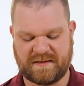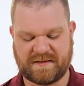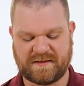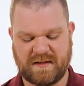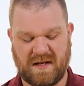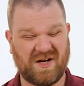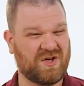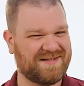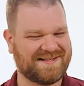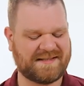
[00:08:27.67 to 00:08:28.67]
It's a
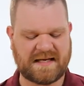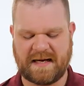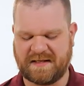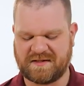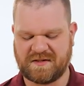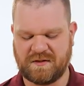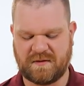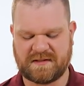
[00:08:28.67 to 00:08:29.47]
good size too.